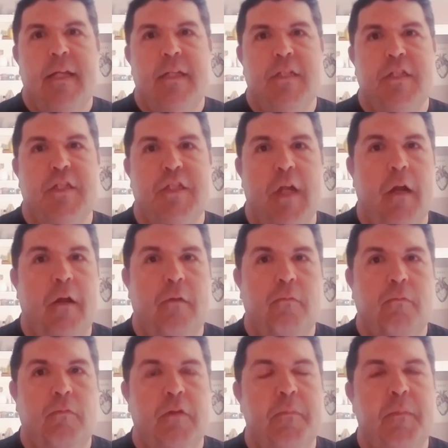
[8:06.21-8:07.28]
just shared
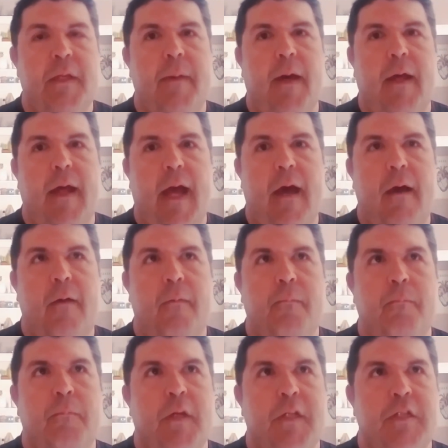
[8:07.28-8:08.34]
with me about how
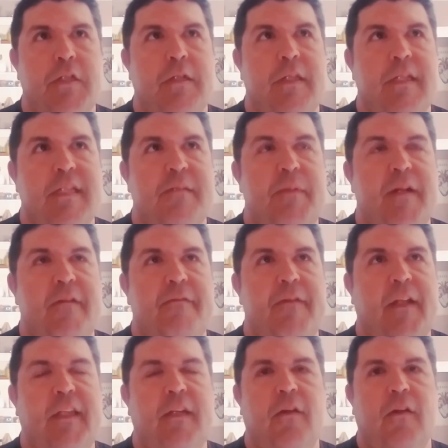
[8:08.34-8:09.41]
much this has been
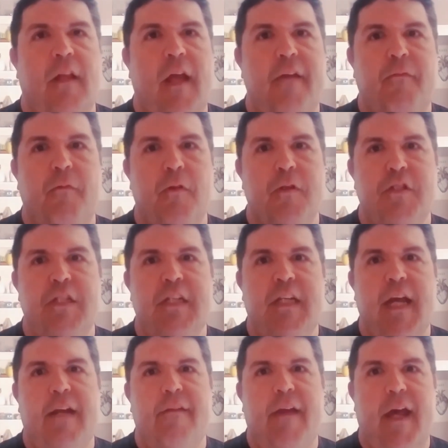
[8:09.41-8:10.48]
affecting her life, where she
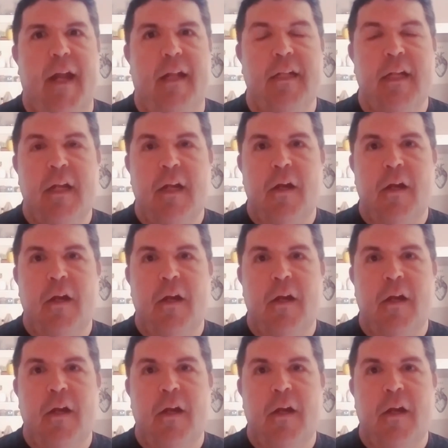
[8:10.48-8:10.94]
kind of had